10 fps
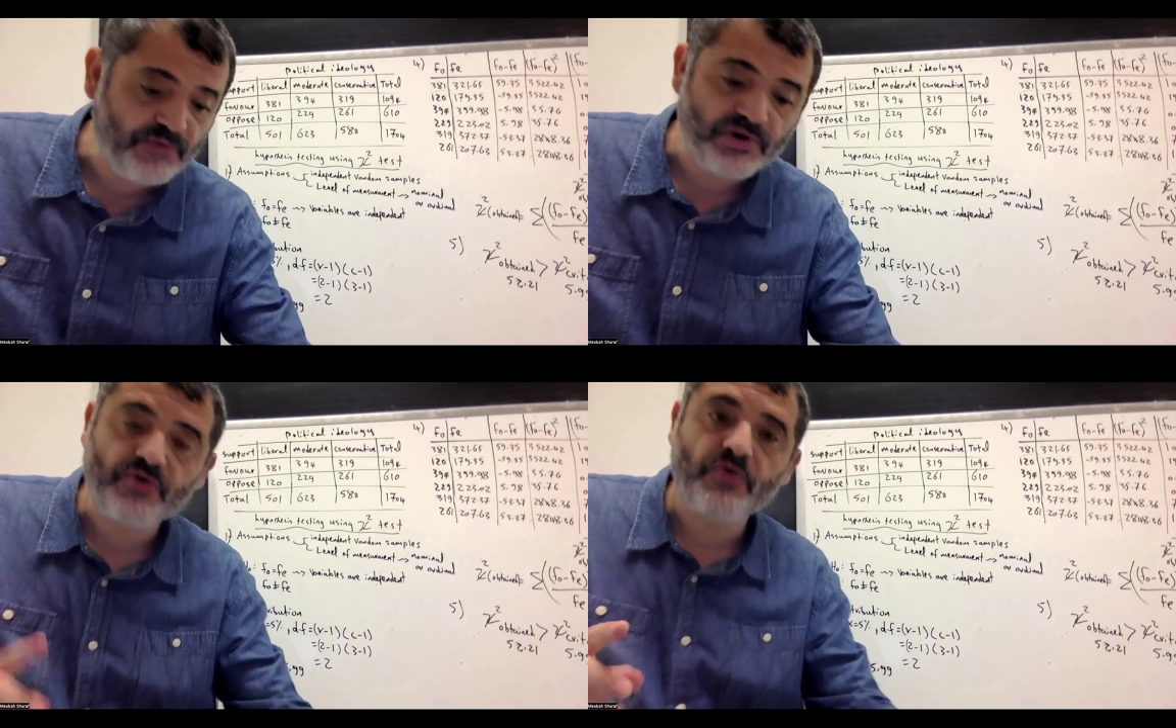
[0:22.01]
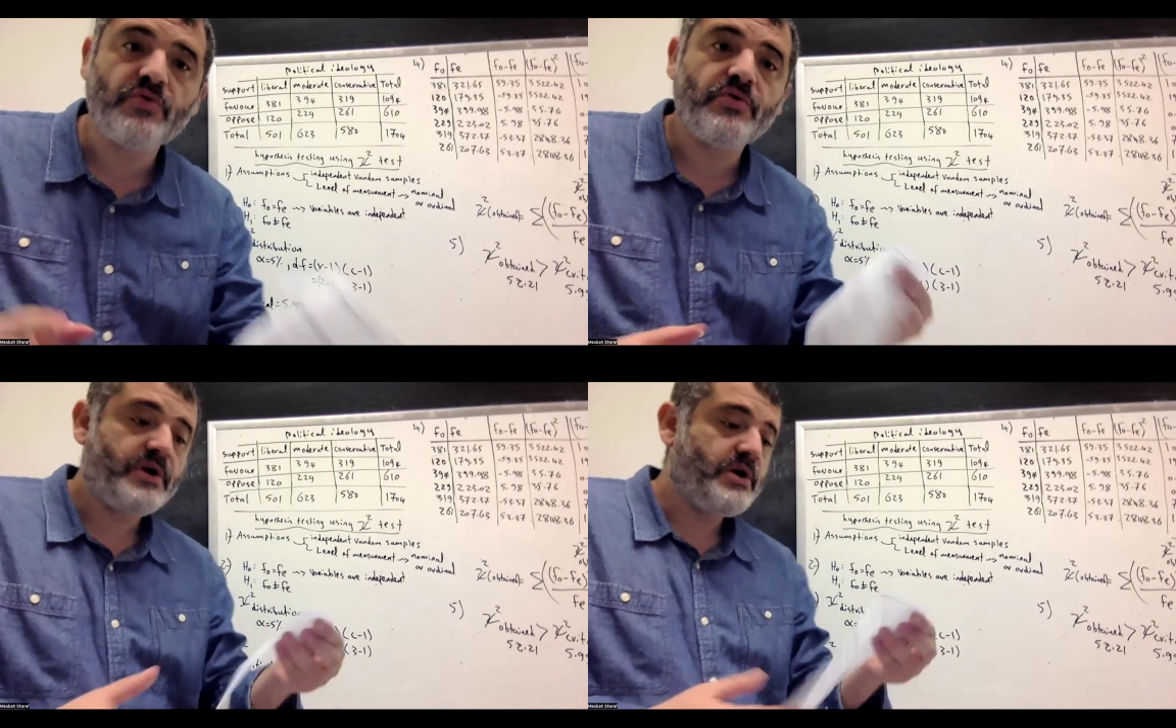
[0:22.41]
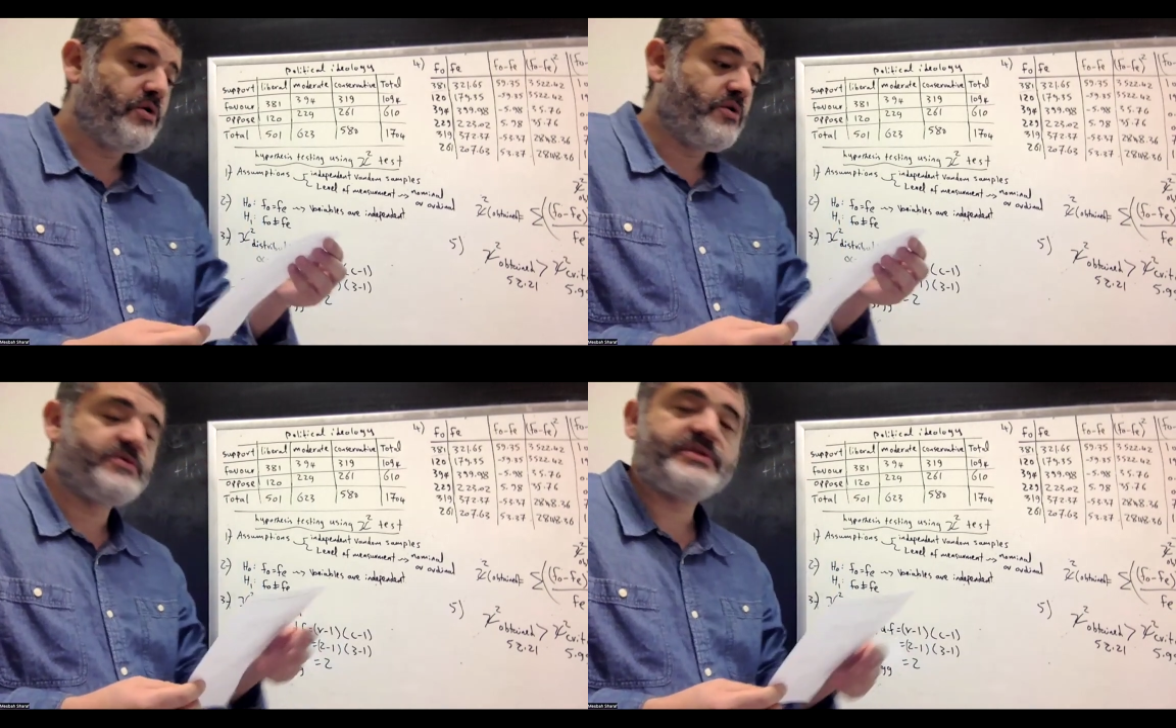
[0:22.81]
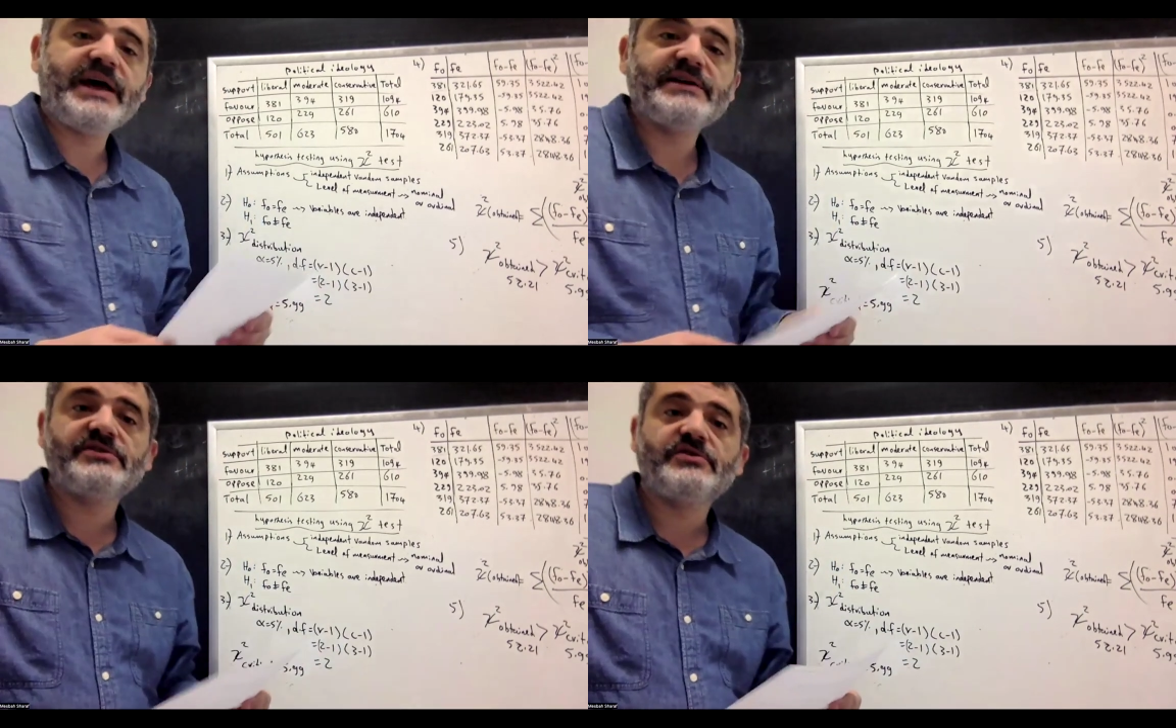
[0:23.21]
I want to go over the
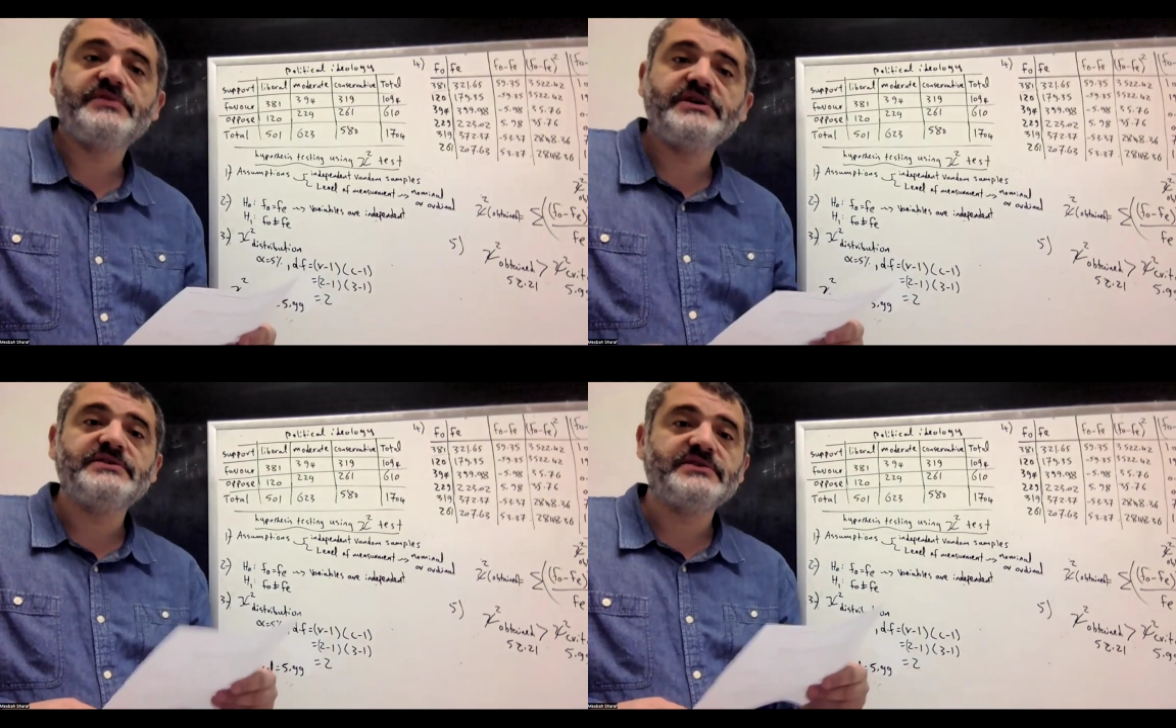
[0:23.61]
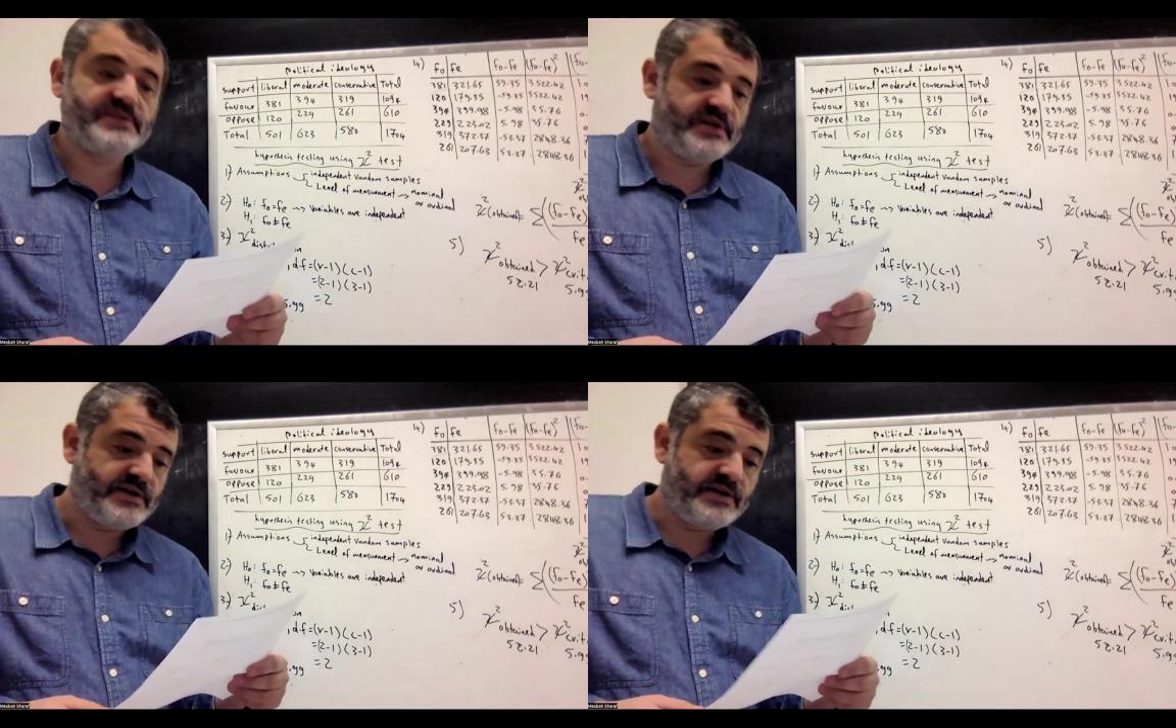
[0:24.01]
answer of these